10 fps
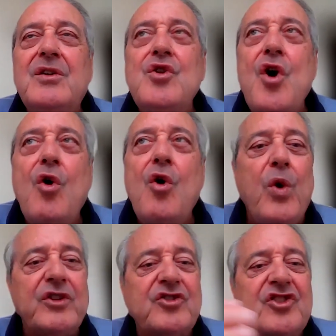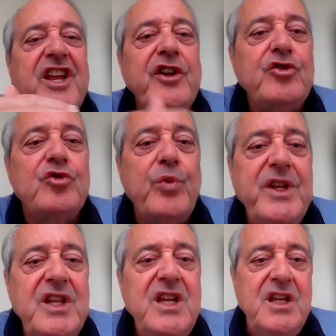know what skills
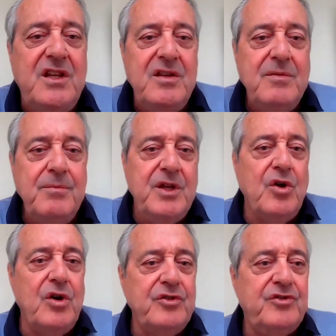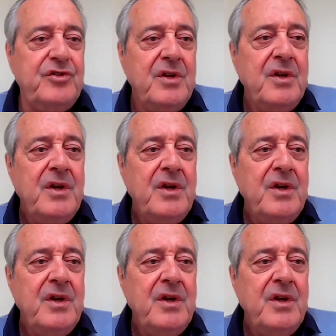we need because,